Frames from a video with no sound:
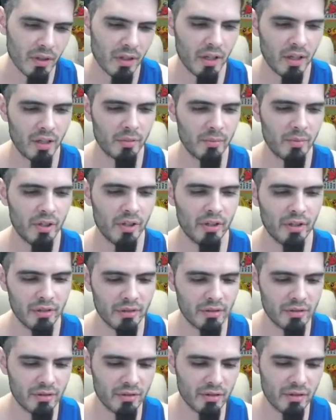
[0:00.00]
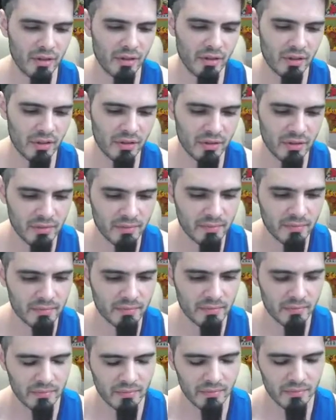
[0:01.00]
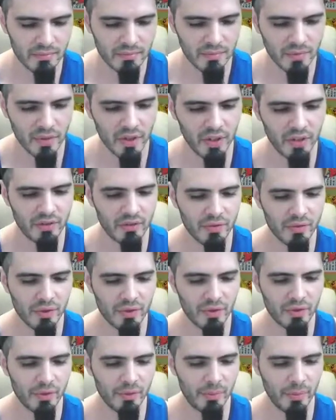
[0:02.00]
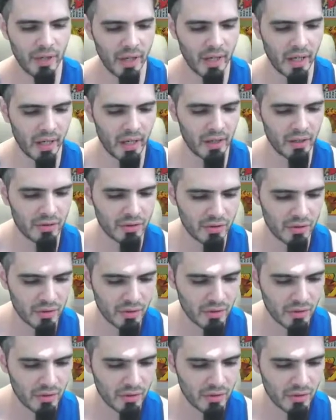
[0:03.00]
married a Skrull. Days of Future Past.